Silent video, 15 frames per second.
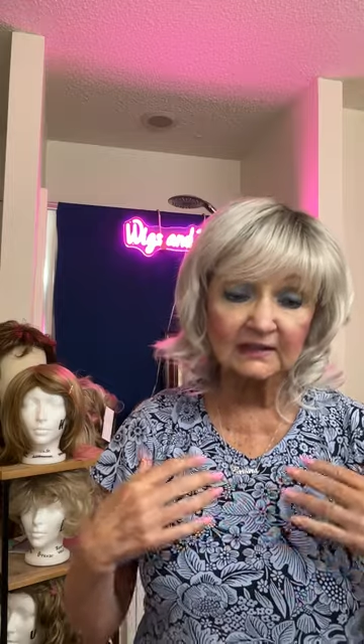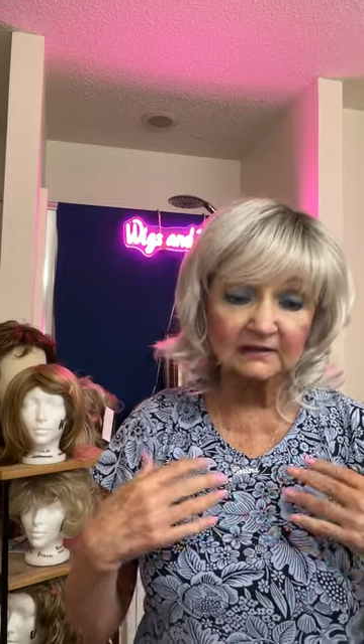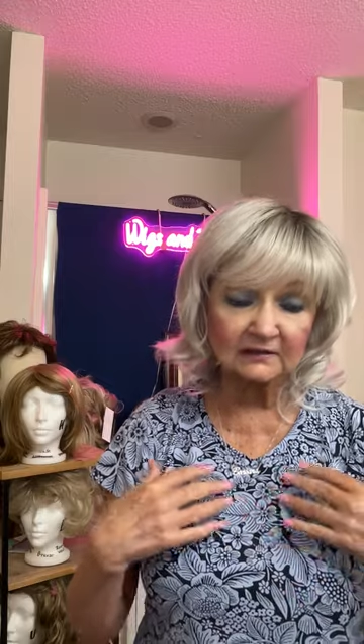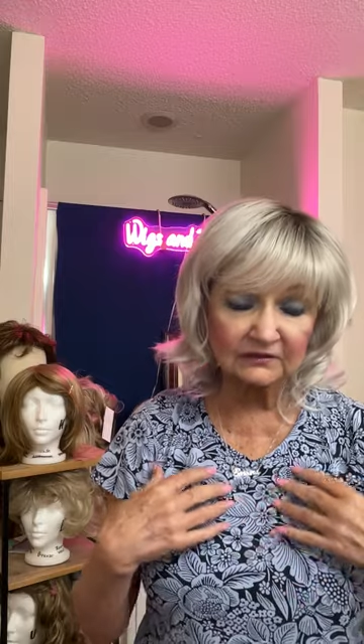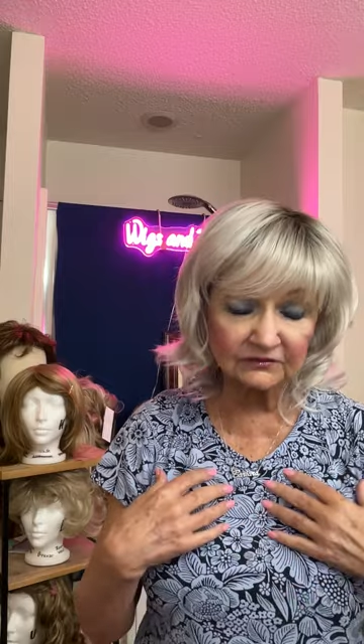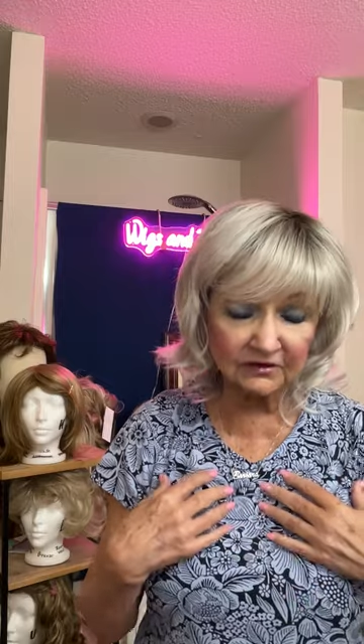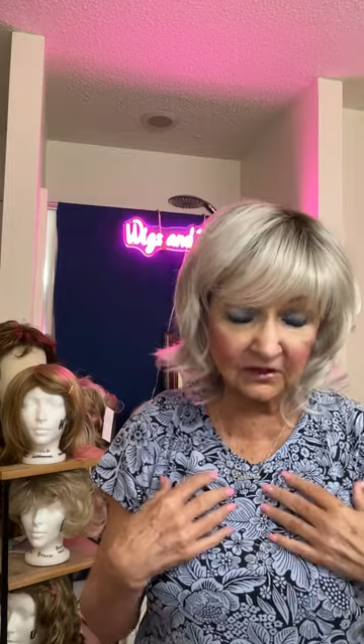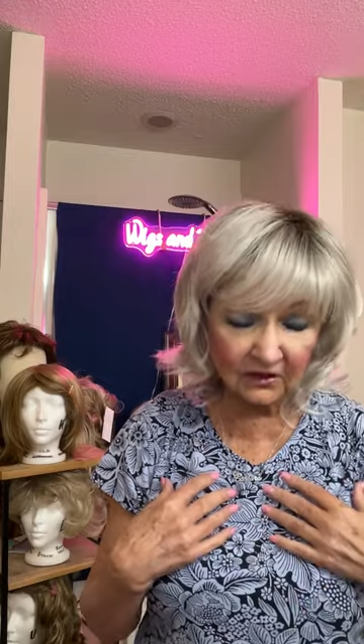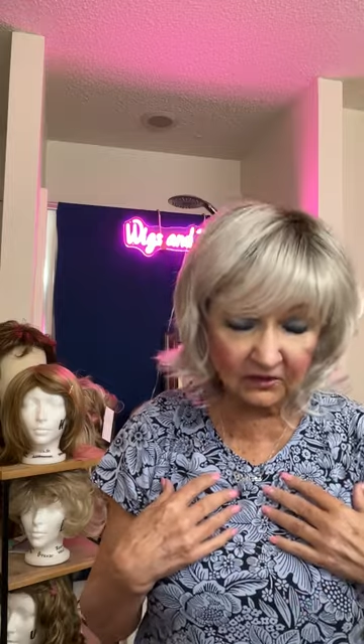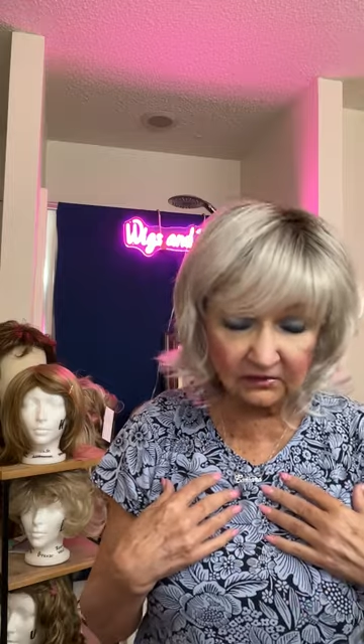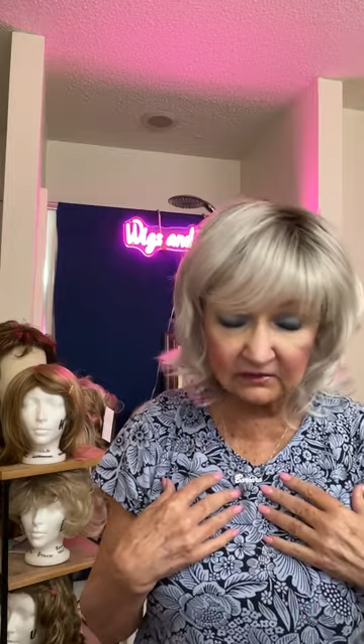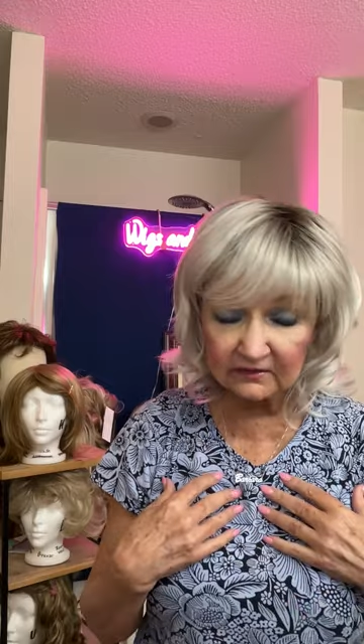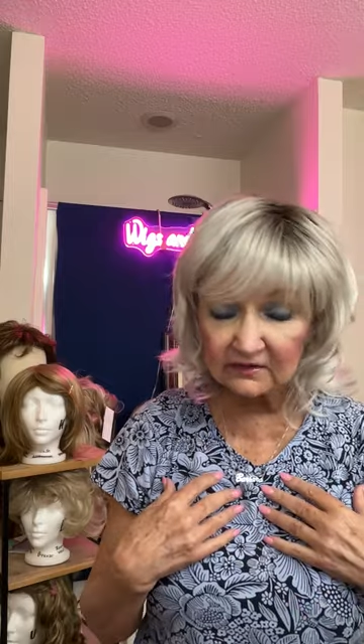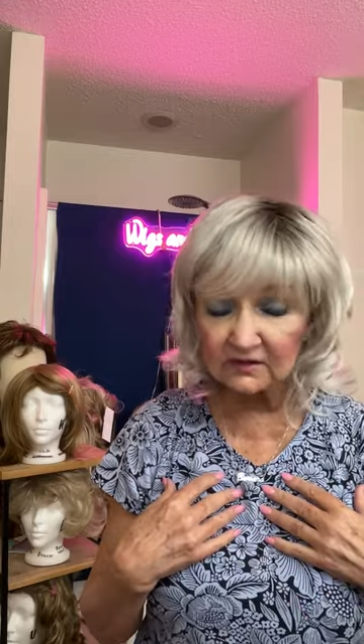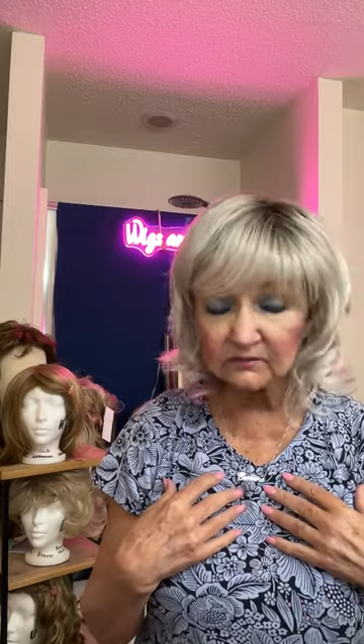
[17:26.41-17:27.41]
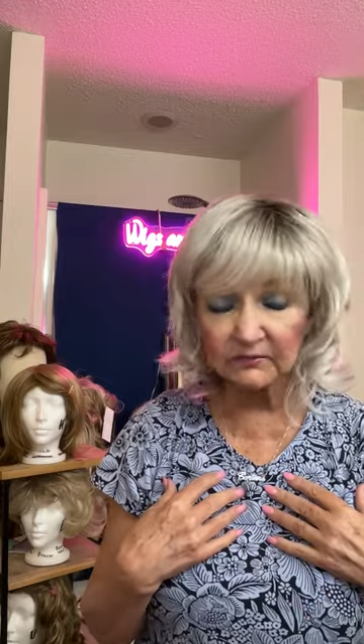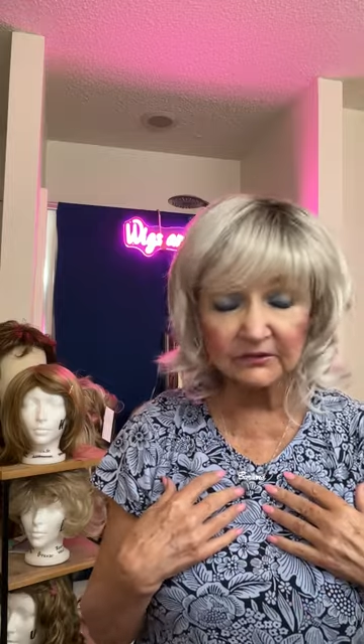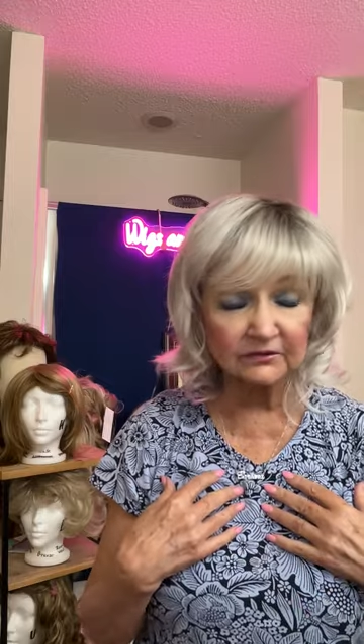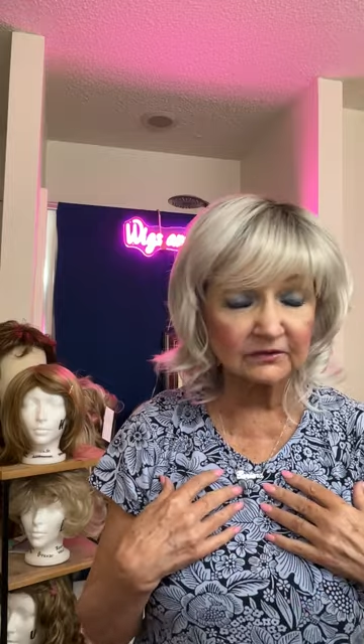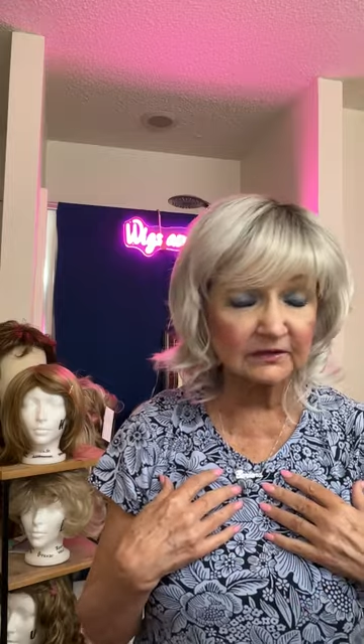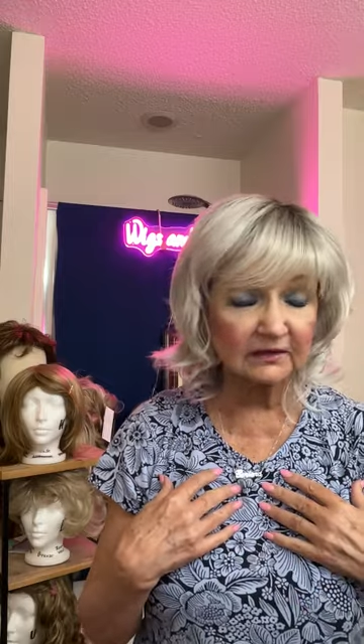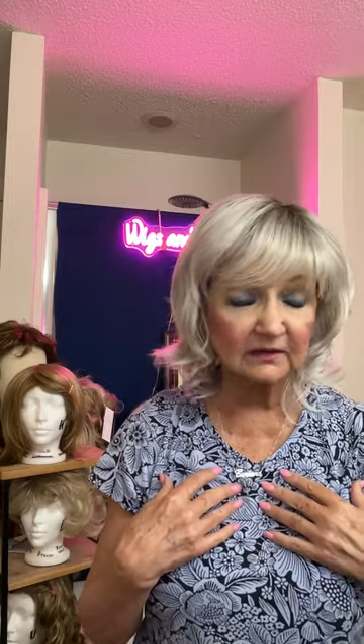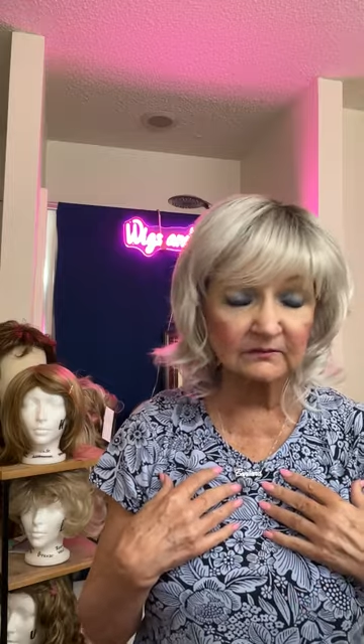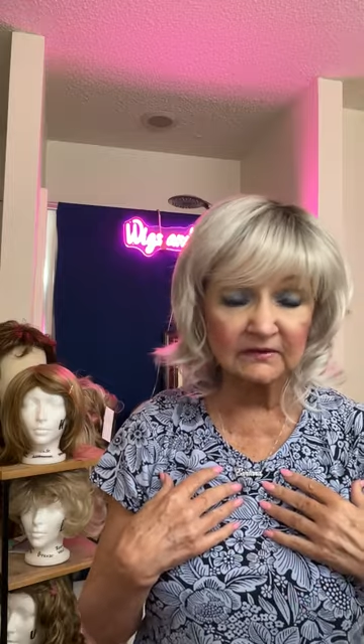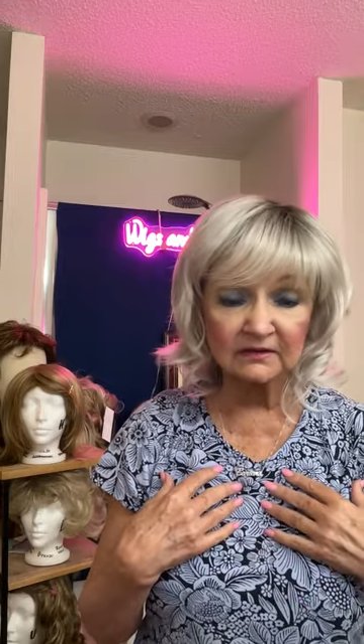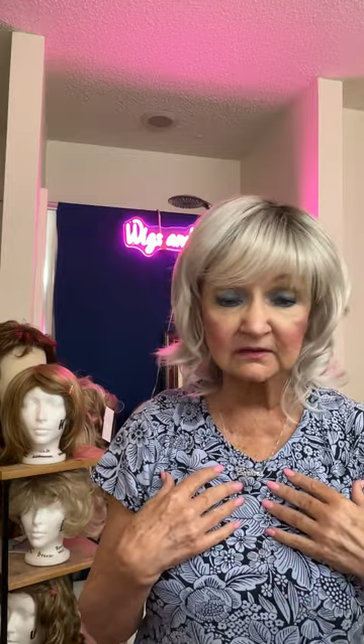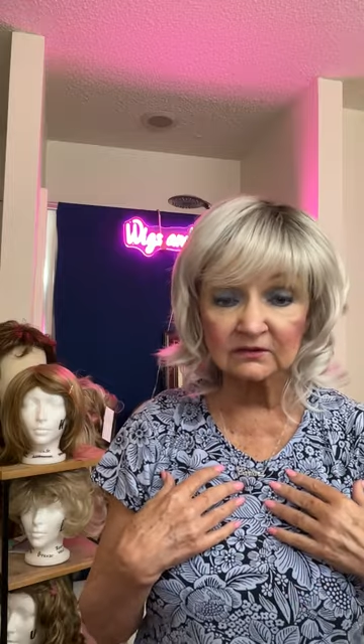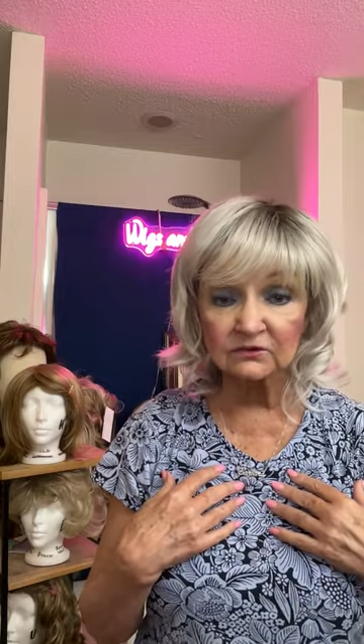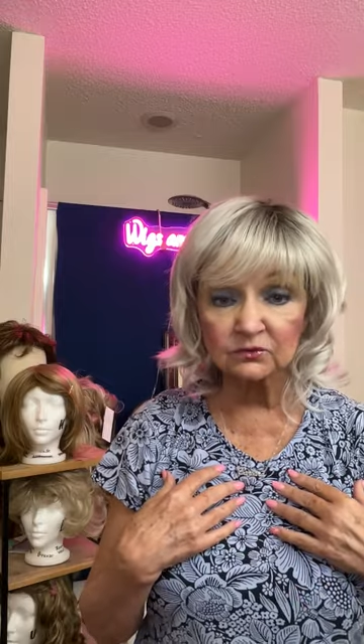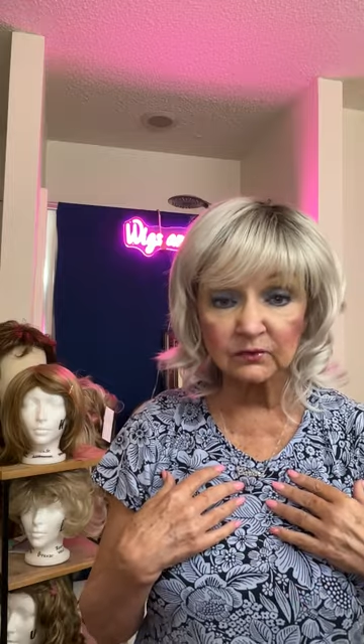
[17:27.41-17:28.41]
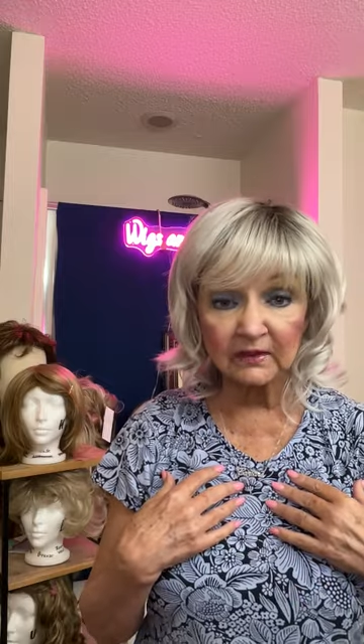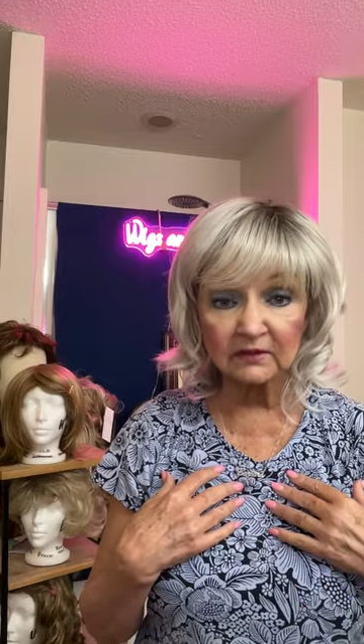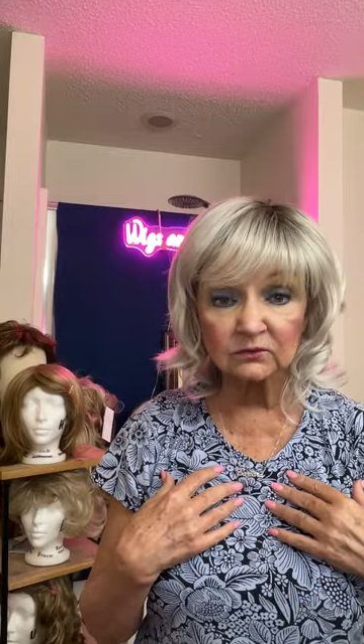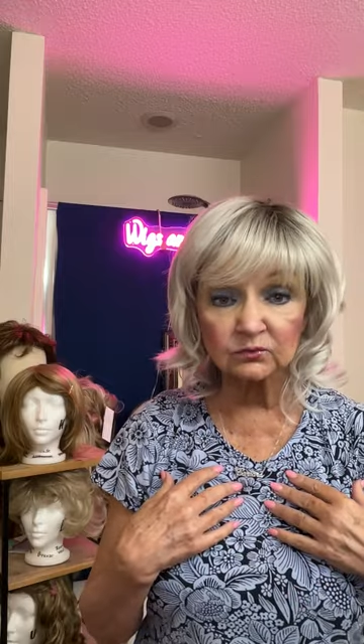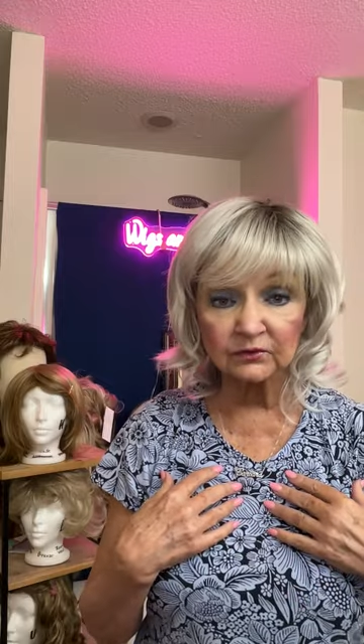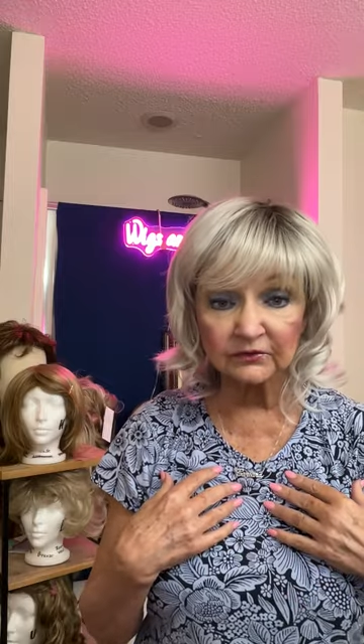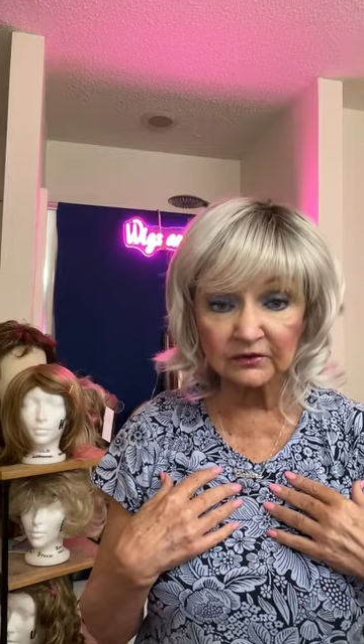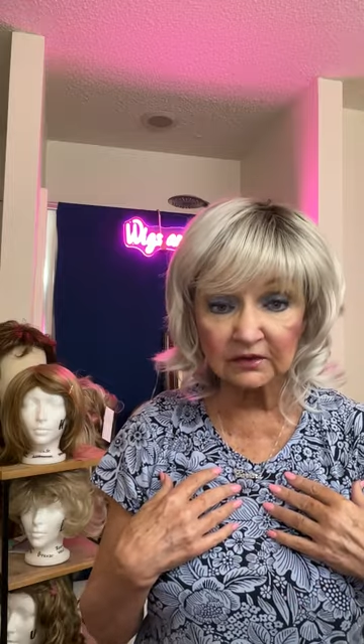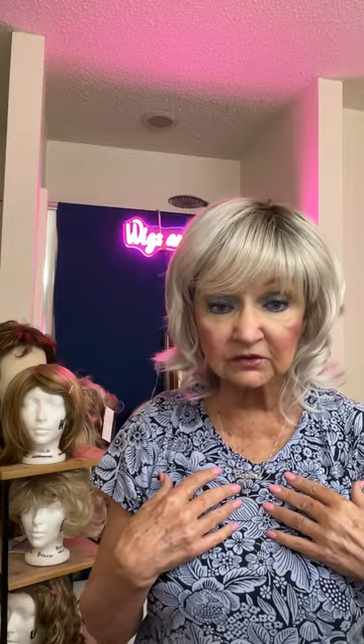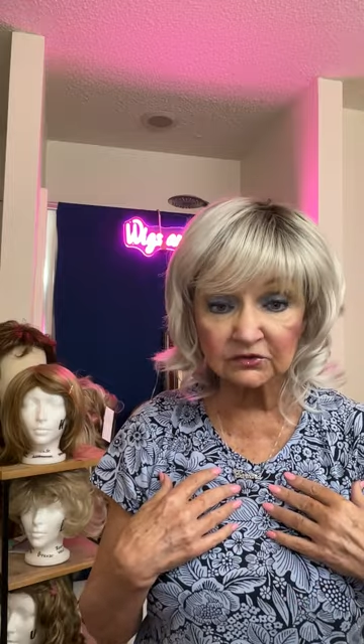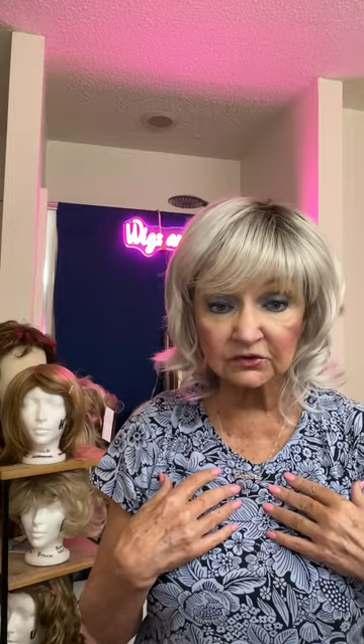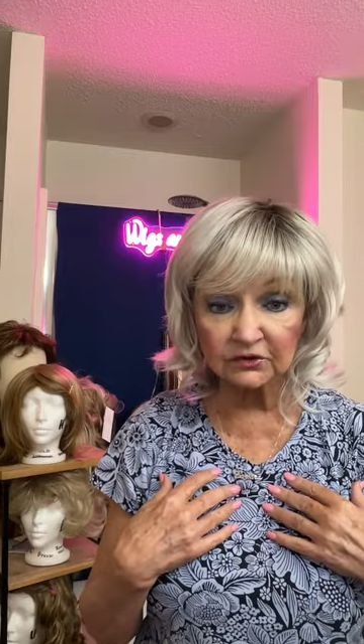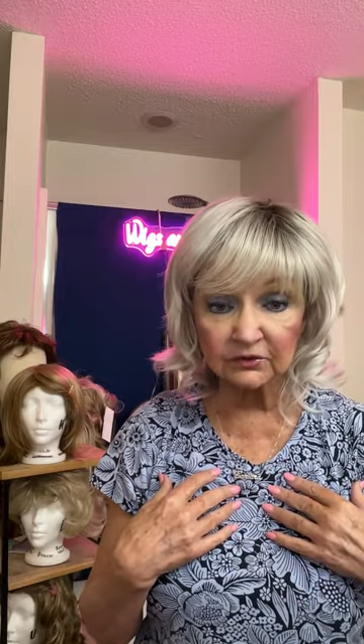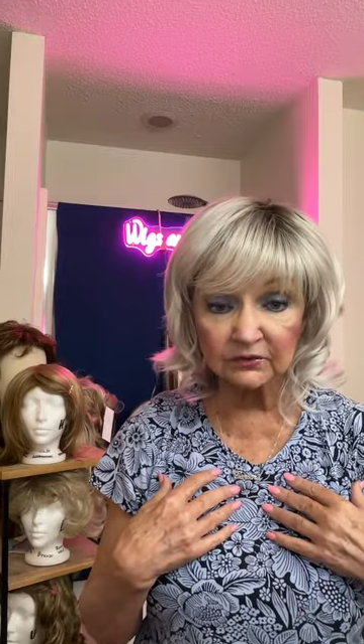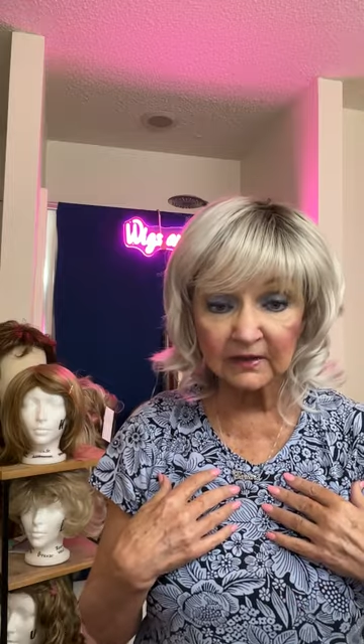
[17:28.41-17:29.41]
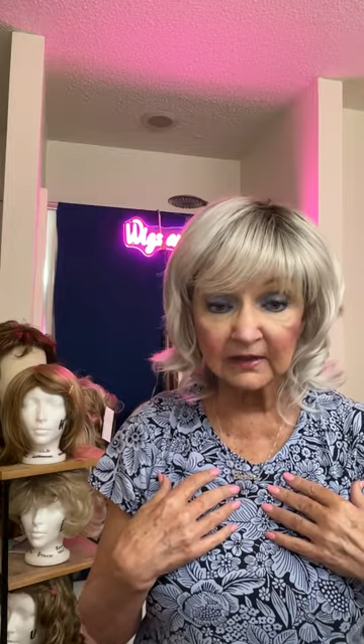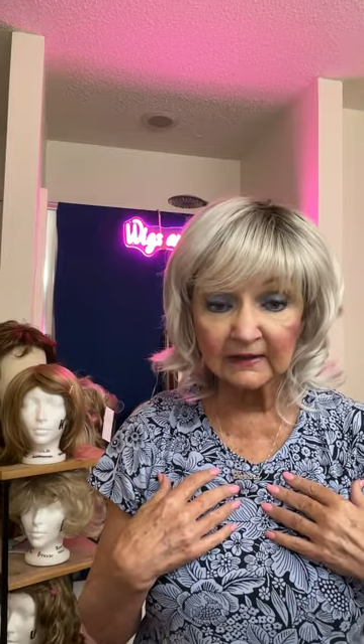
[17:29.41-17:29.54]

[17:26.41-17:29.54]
Let the Holy Spirit come in and dwell within you.